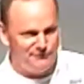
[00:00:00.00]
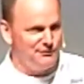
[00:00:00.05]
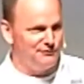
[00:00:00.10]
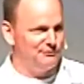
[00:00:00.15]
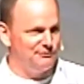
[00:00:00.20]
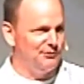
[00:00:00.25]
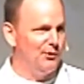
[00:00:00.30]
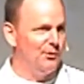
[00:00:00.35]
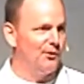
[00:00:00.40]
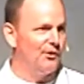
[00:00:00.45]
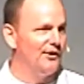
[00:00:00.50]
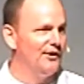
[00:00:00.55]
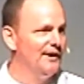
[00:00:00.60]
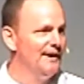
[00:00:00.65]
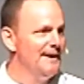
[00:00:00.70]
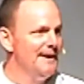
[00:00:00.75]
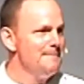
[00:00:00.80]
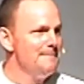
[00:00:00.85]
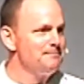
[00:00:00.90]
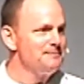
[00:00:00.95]
off the floor
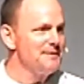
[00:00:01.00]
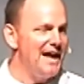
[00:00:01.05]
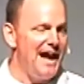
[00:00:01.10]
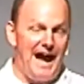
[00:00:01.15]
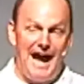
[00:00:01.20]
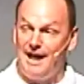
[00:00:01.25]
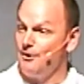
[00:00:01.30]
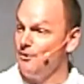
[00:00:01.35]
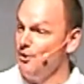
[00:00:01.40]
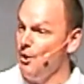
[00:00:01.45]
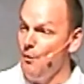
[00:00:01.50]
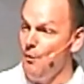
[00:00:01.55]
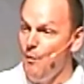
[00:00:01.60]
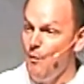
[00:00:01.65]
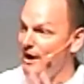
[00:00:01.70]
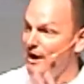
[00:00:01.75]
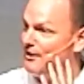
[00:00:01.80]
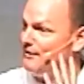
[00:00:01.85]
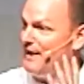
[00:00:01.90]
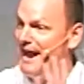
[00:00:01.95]
I don't know
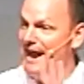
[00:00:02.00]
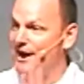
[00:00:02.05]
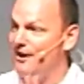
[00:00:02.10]
where the